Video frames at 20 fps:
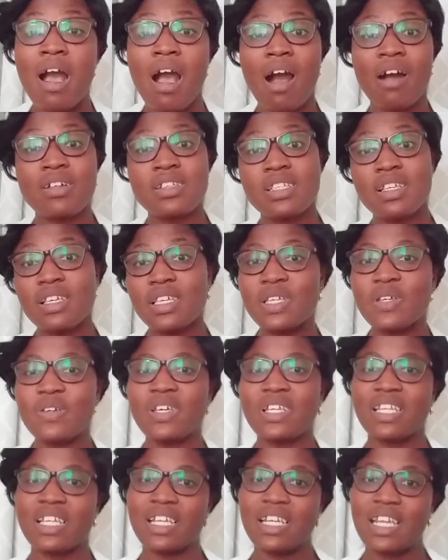I'll see you
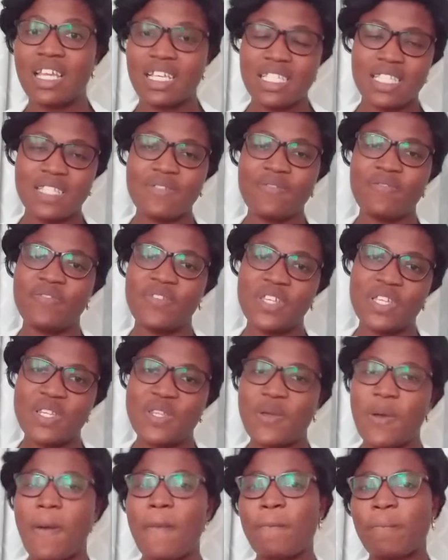in the next
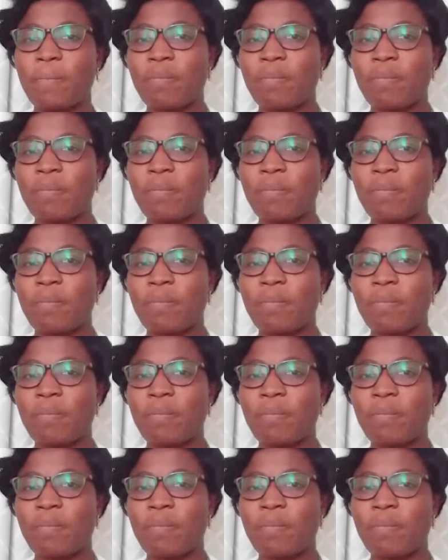video.